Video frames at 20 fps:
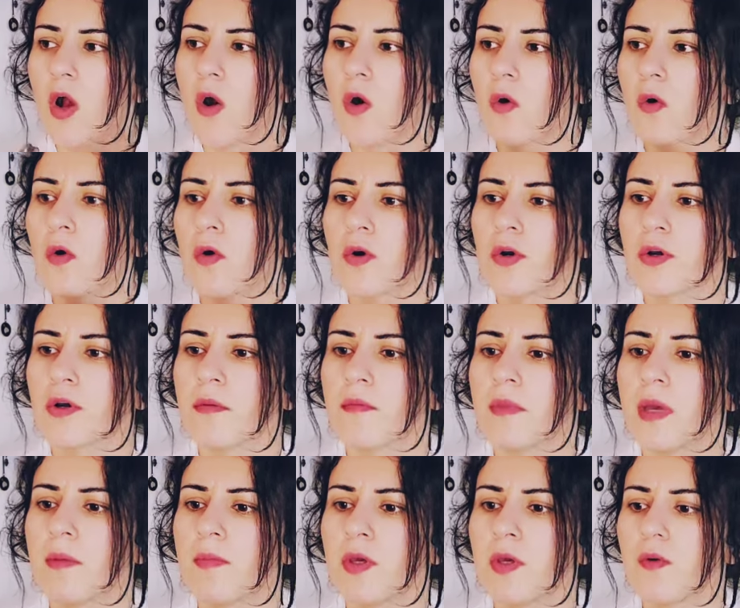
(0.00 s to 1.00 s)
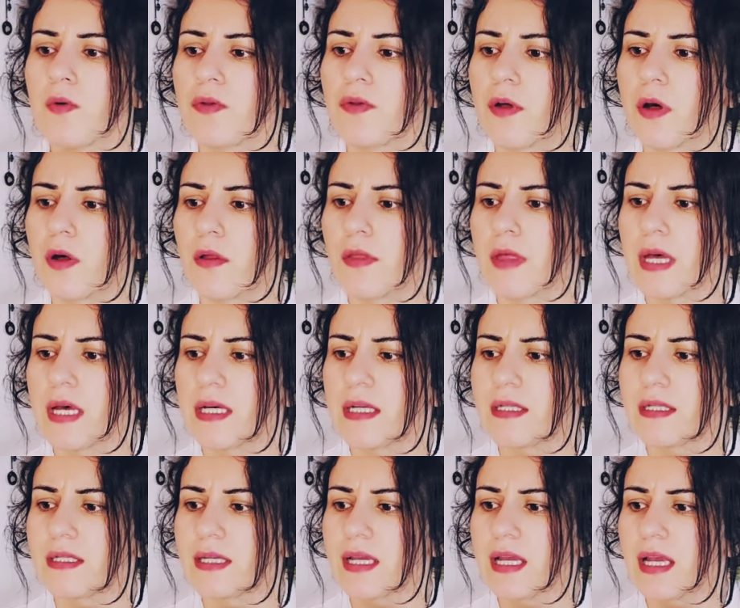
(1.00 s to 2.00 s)
Or maybe you thought
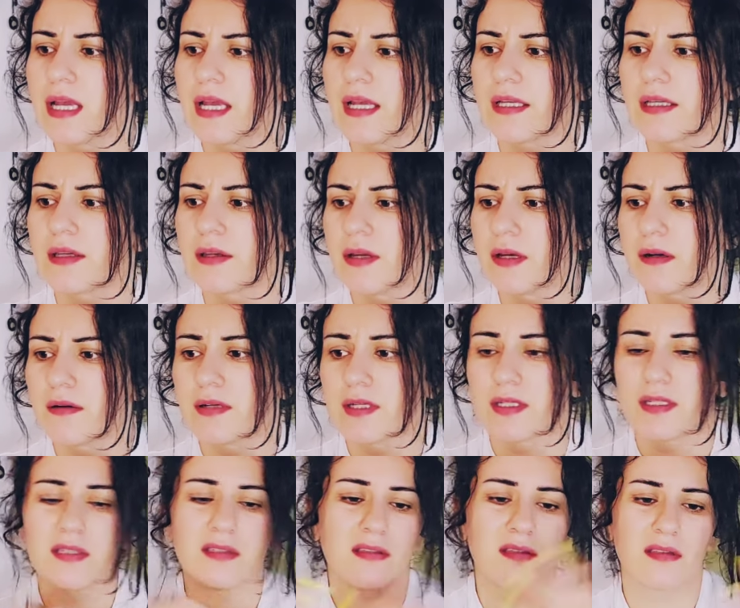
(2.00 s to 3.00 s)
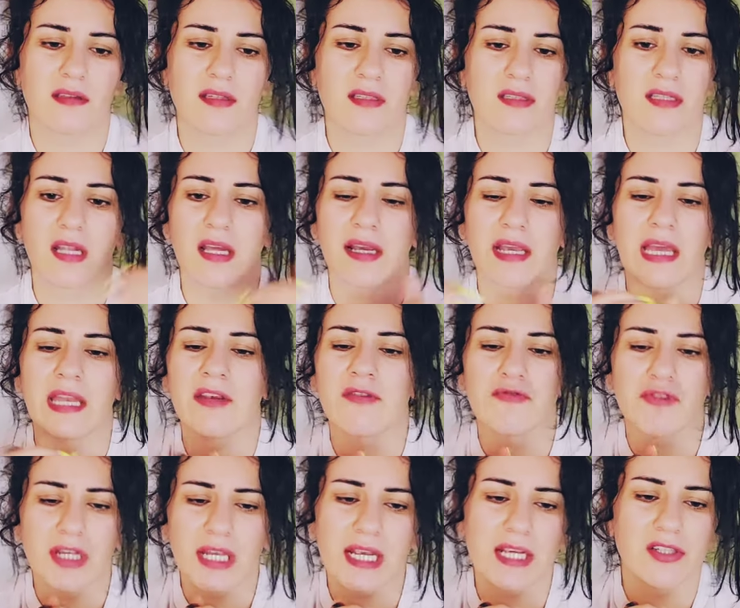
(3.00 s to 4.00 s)
that, you know, it's like any
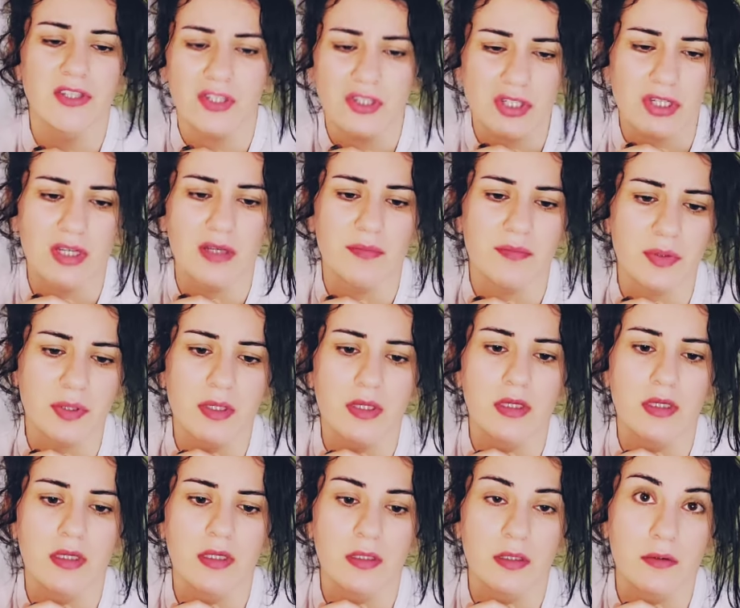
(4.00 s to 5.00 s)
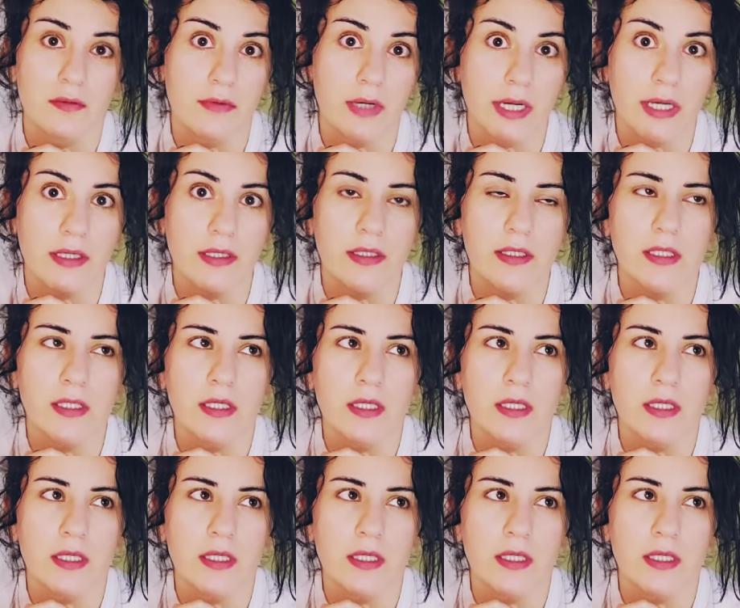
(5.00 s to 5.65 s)
relationship, right?